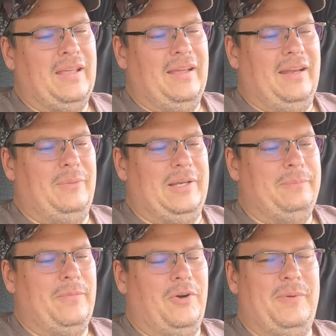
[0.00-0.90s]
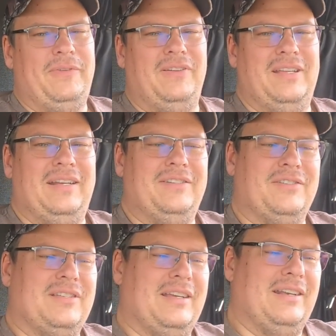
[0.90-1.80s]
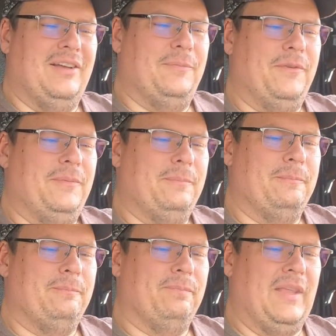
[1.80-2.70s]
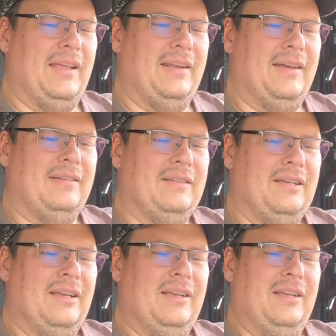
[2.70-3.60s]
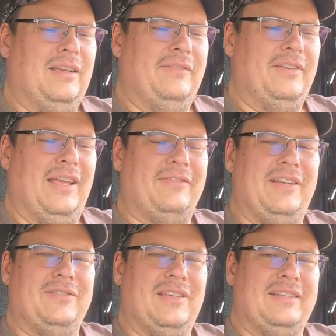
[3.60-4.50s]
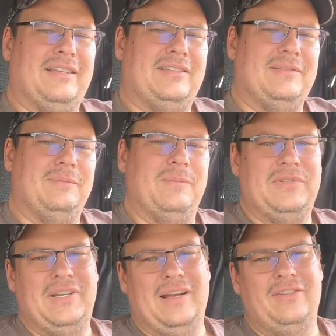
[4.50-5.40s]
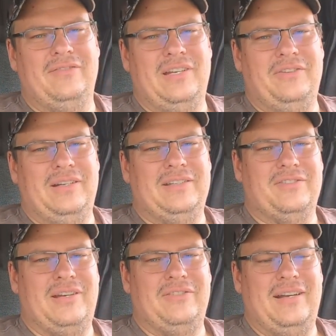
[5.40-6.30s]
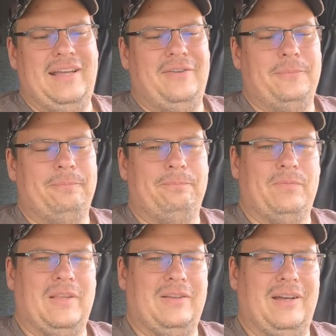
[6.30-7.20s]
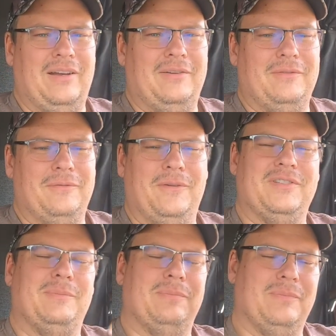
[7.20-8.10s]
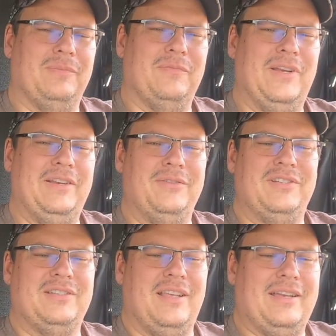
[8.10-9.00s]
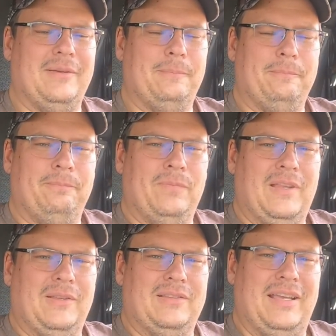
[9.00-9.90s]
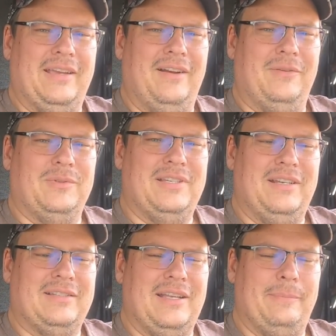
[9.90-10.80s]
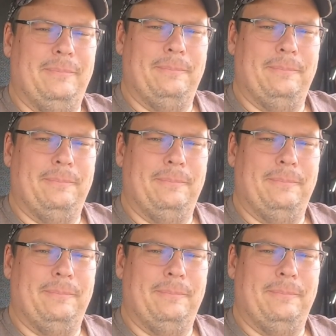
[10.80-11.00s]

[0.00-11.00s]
anyway, I hope you found that interesting and helpful, and if you like videos like this, check out the video on the screen right now for some videos just like it. Take care, and we'll see you next time.